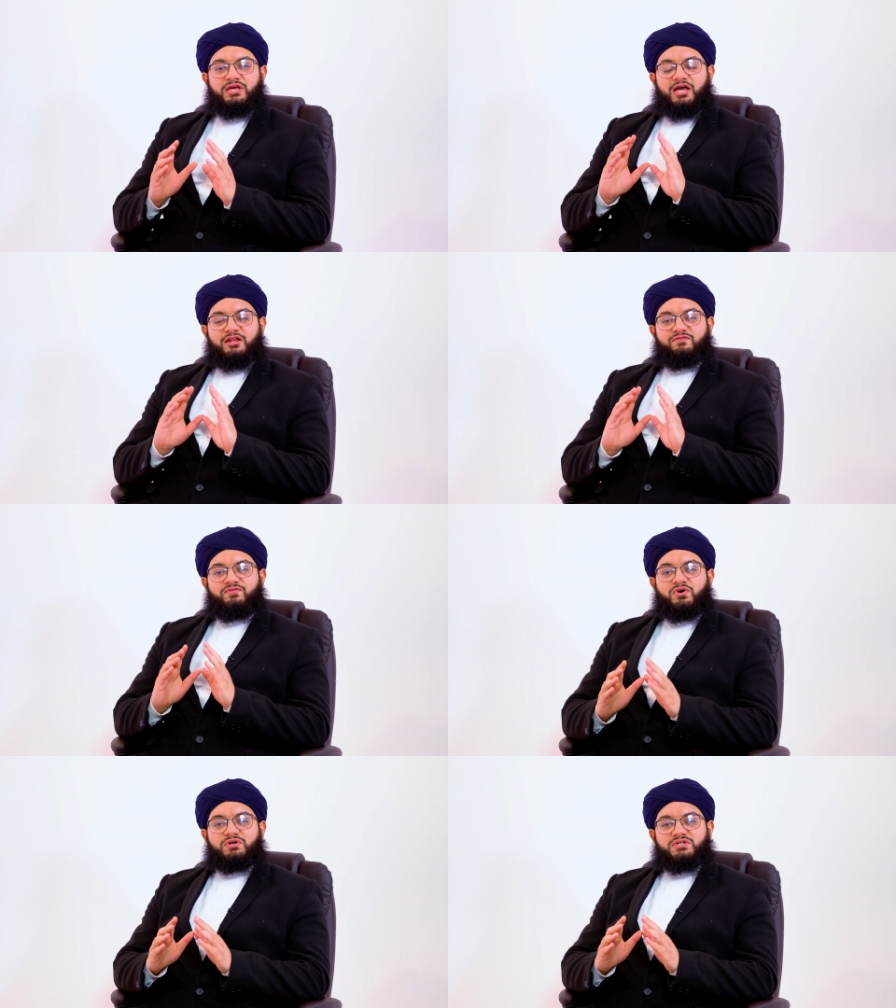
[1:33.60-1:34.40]
and
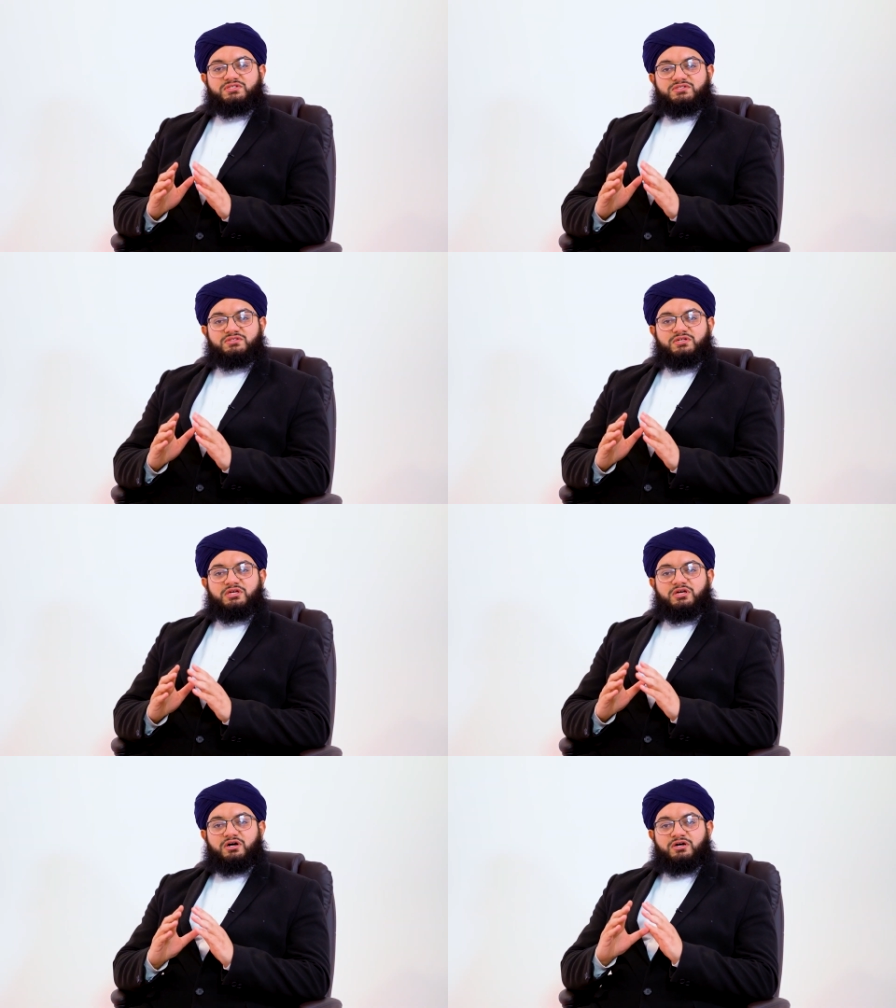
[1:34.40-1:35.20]
focus
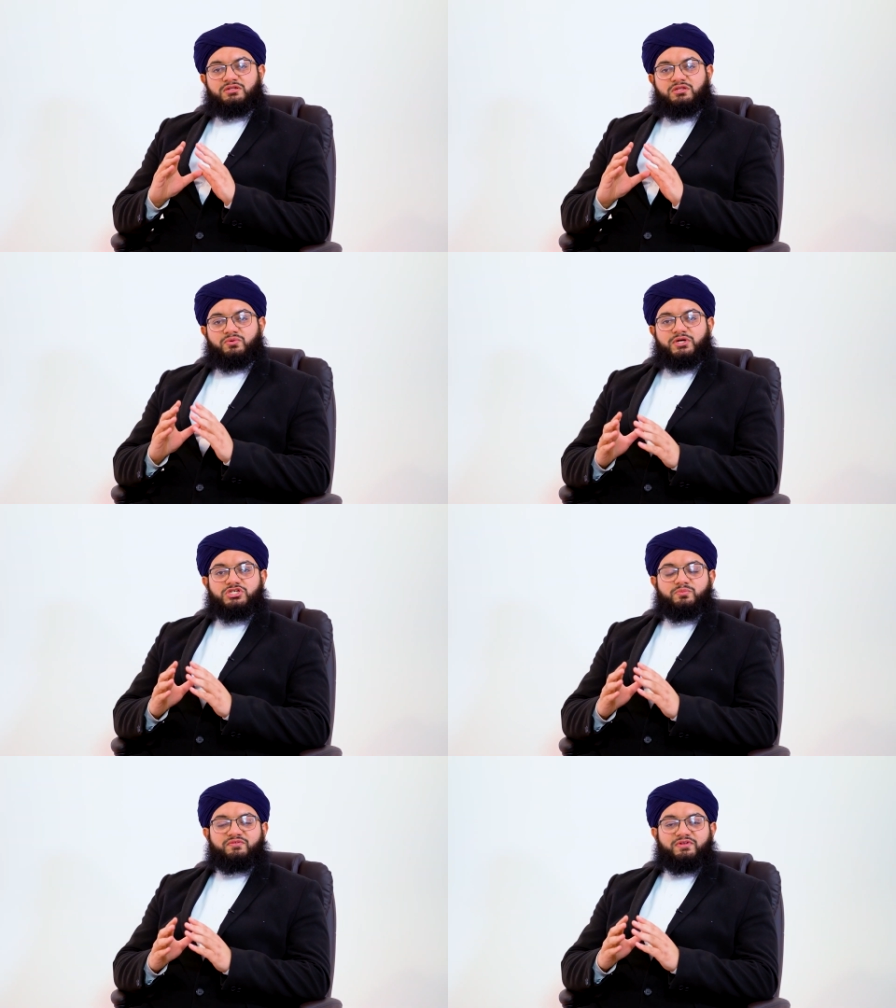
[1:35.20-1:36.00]
on the
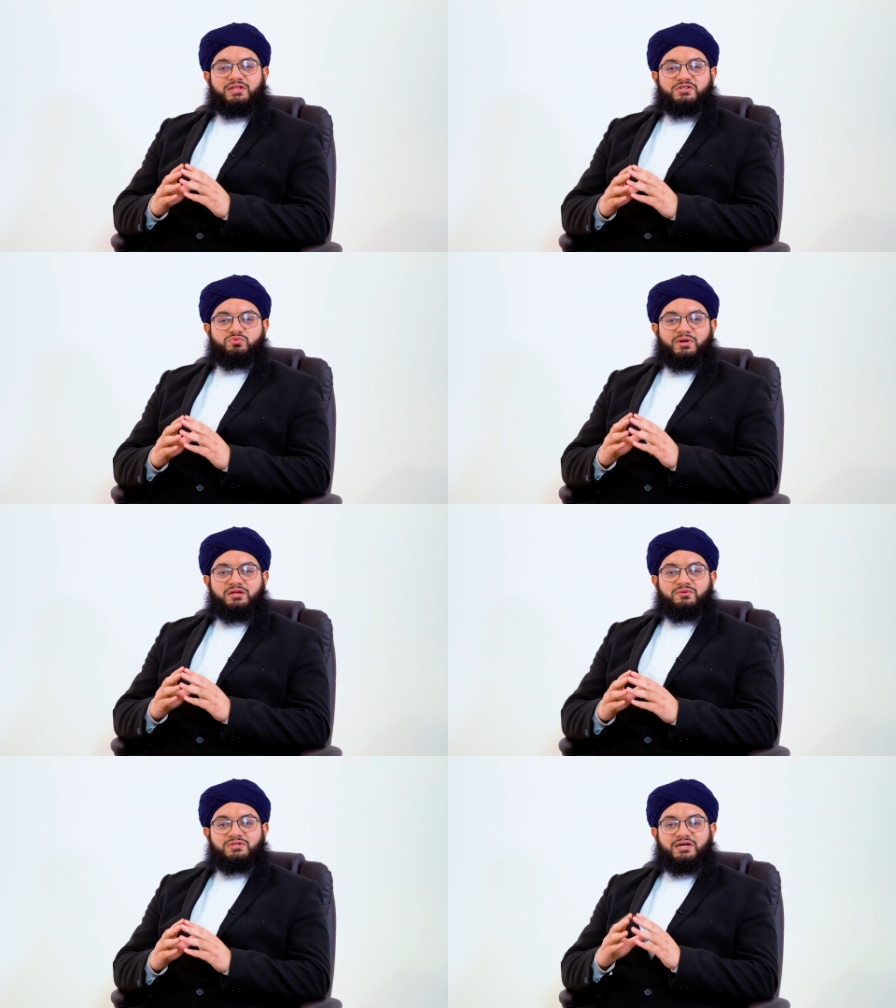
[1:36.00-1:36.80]
worship of Allah
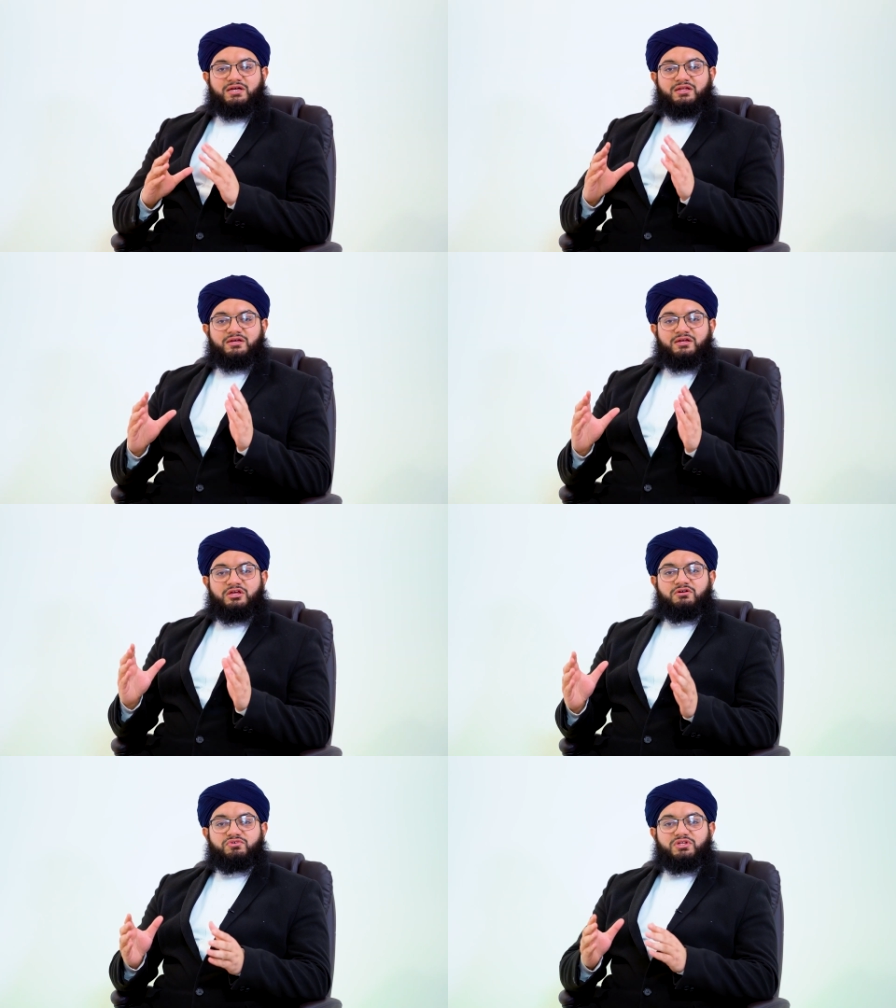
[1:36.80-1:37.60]
subhanahu wa
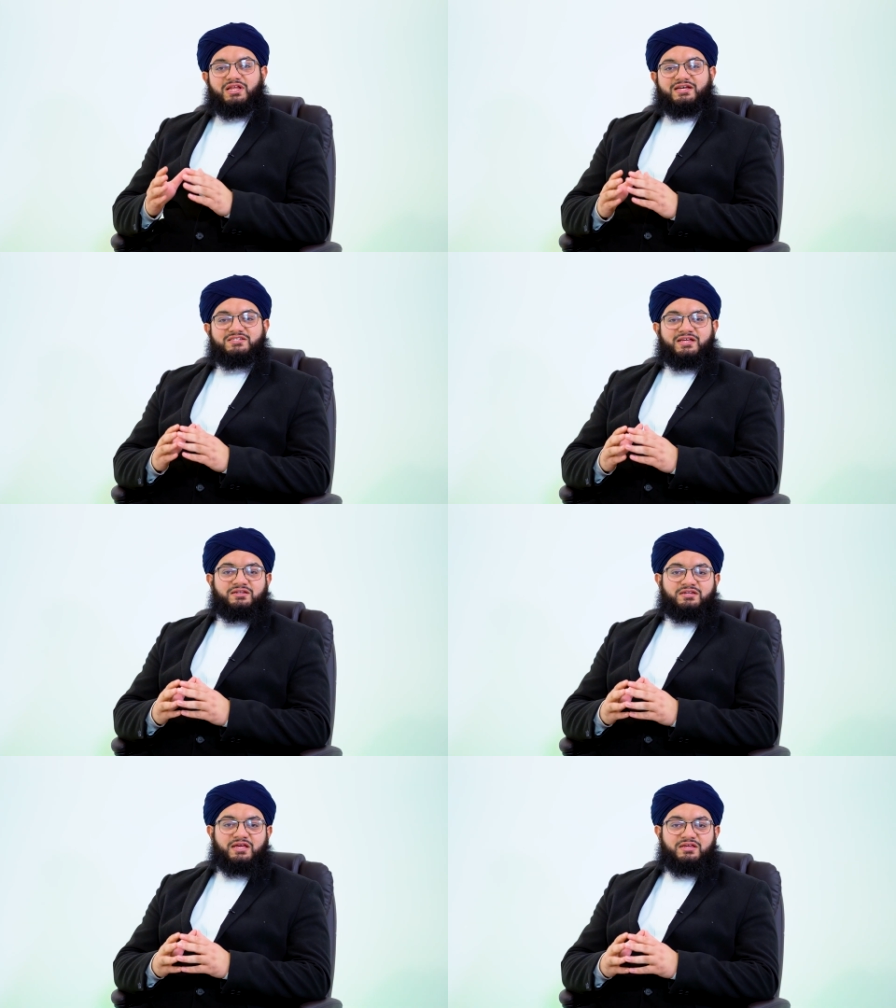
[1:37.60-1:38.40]
ta'ala for the last
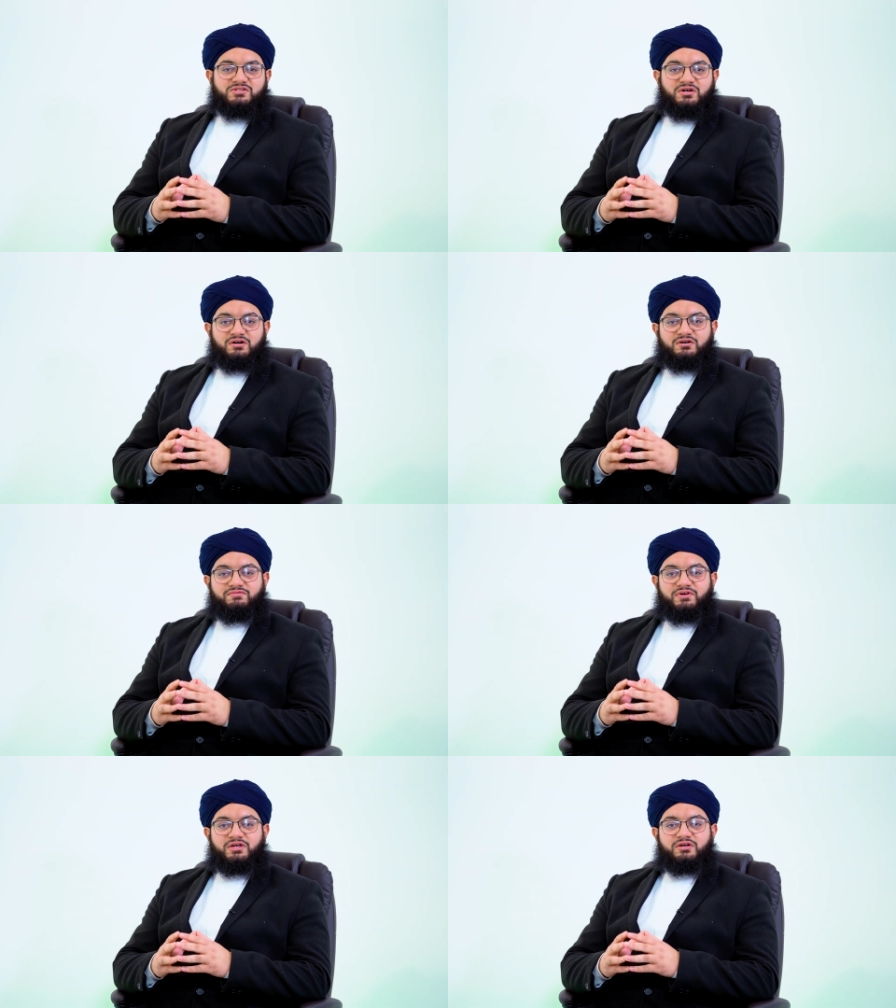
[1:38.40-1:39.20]
10 days of
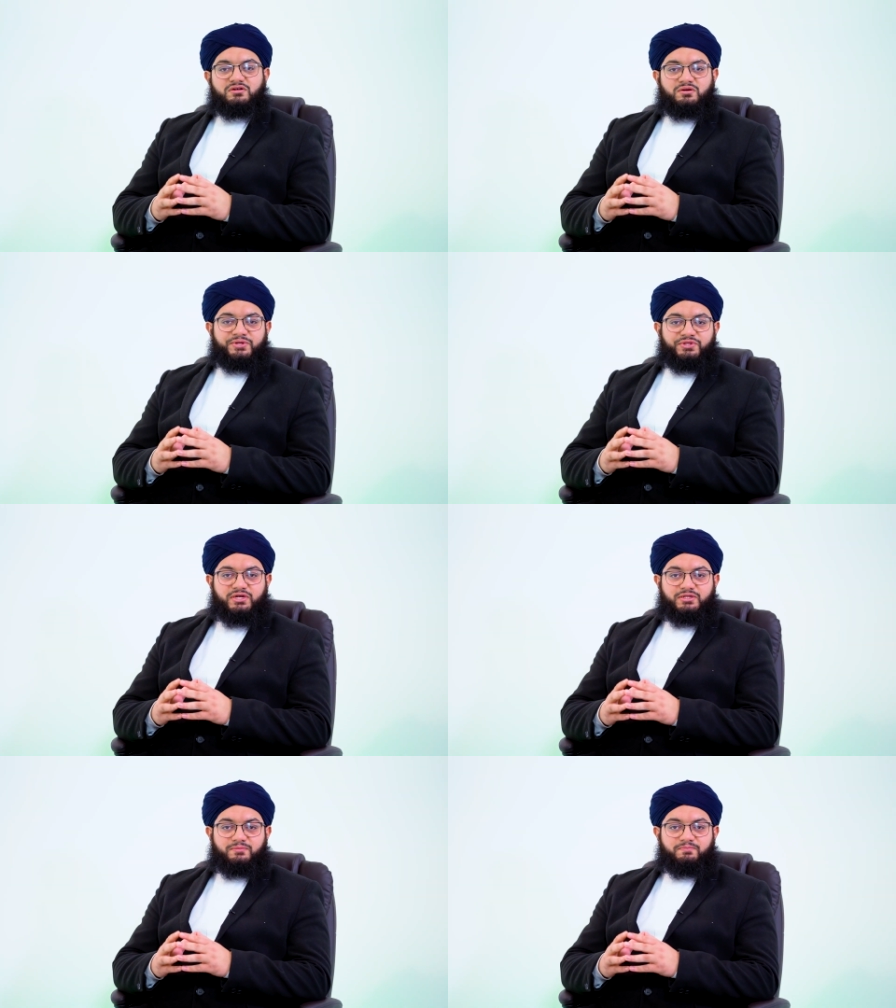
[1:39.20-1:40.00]

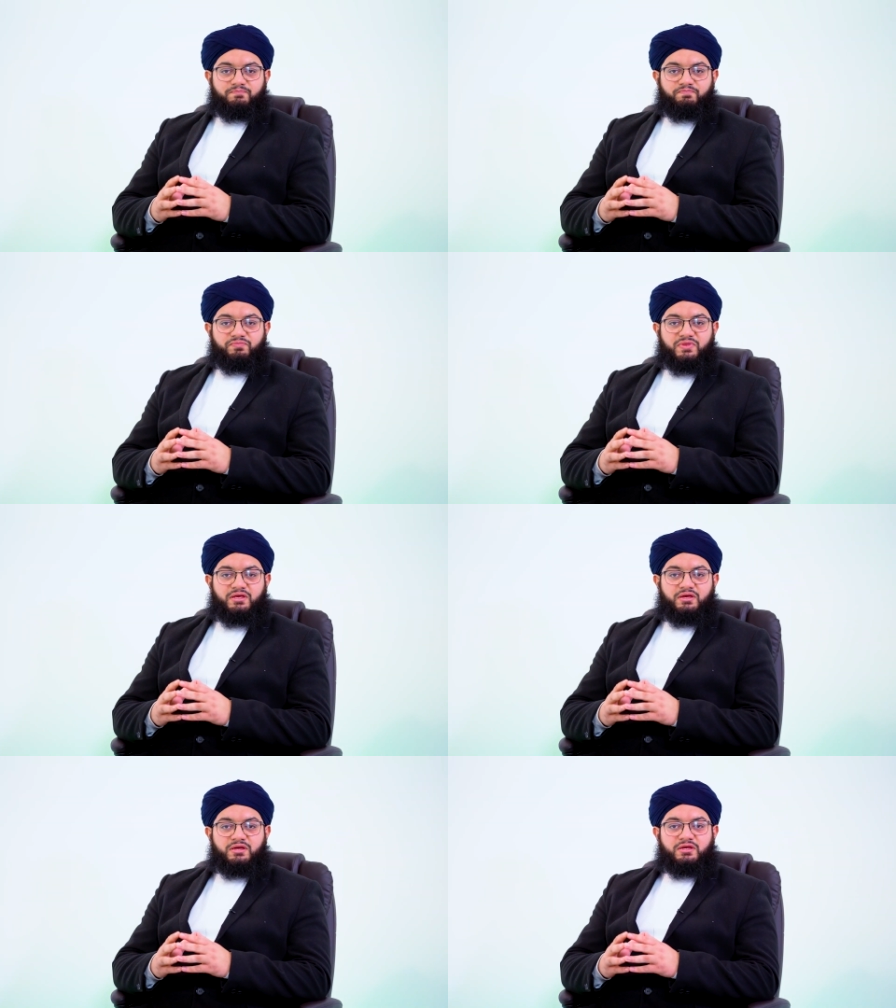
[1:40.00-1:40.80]

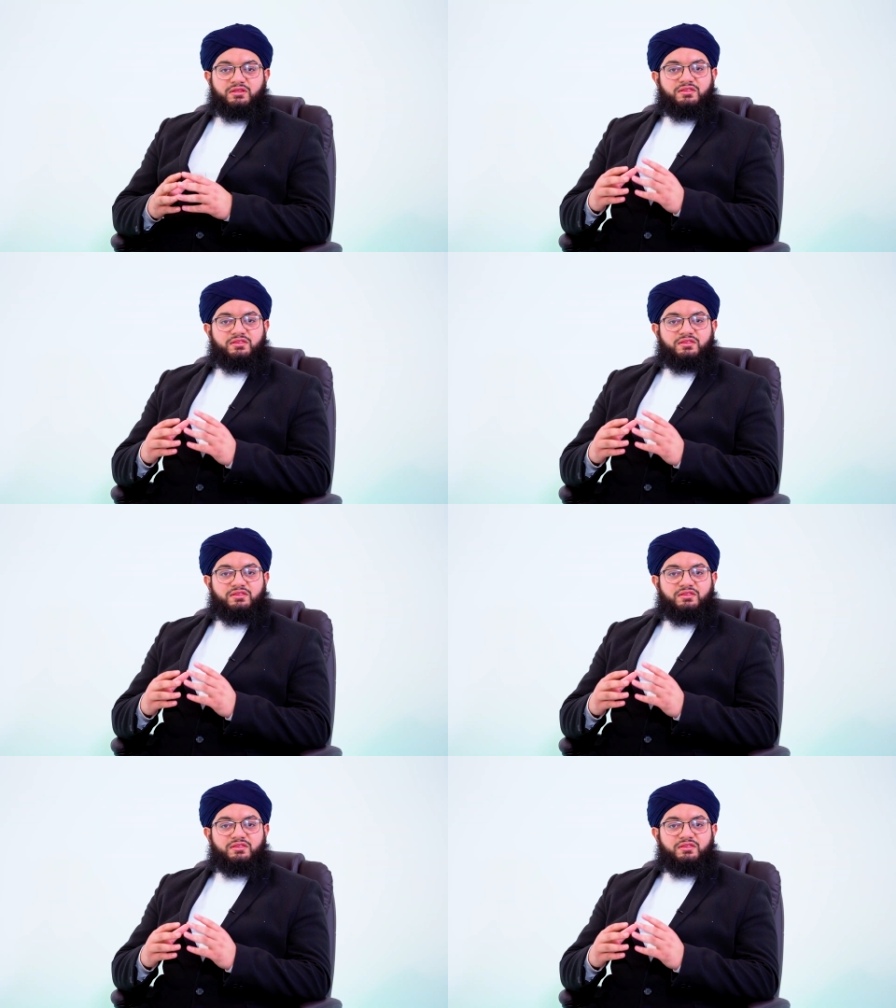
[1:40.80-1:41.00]
Ramadan.